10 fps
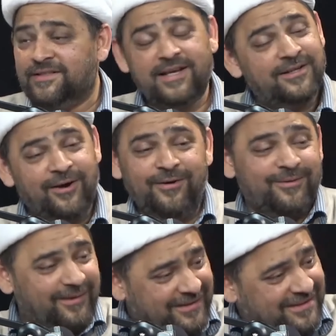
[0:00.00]
said, No,
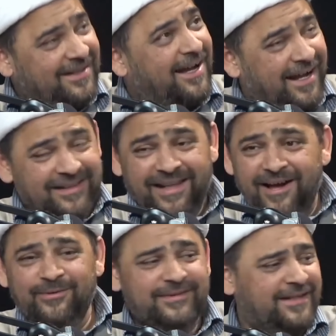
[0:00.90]
it's Allah
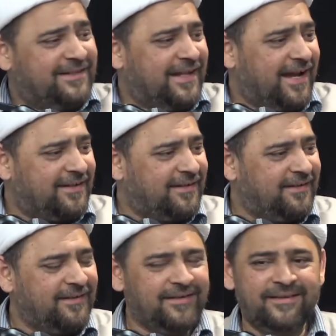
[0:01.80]
who did that,
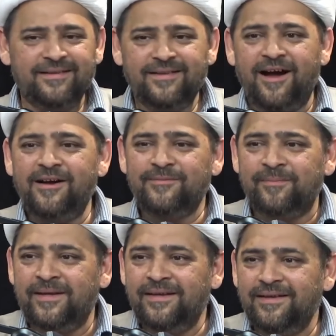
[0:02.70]
not
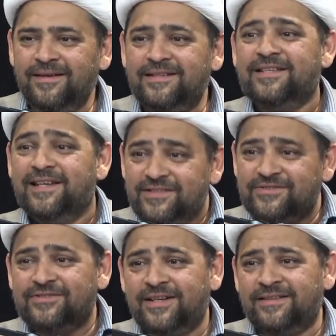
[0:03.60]
me. It's His
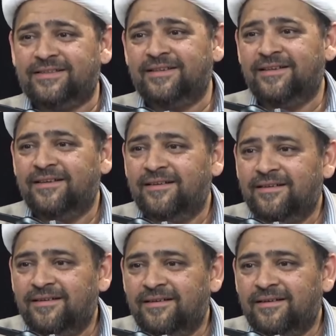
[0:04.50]
strength.
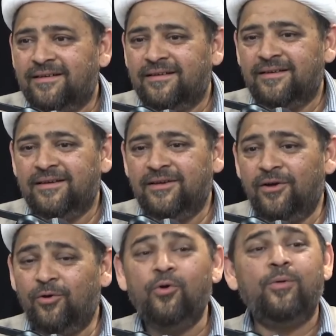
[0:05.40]
You
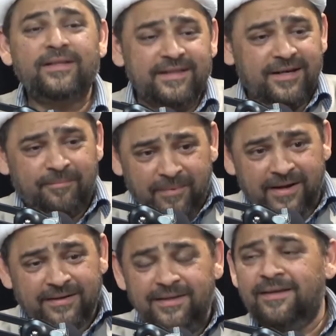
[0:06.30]
know, Quwwat
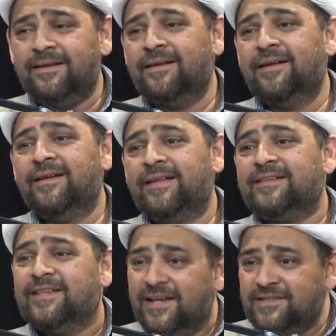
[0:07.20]
Rabbani.
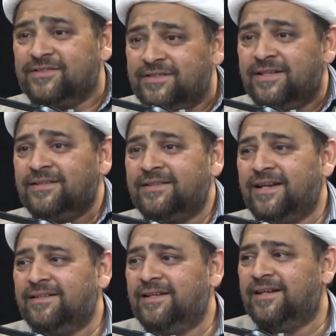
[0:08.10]
That's His strength
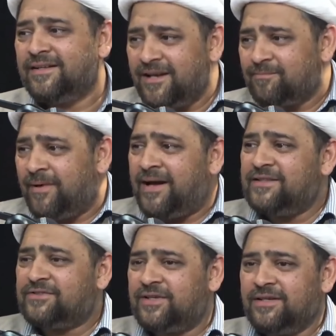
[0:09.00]
that did it, not my
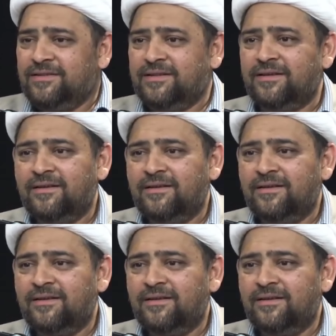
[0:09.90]
strength.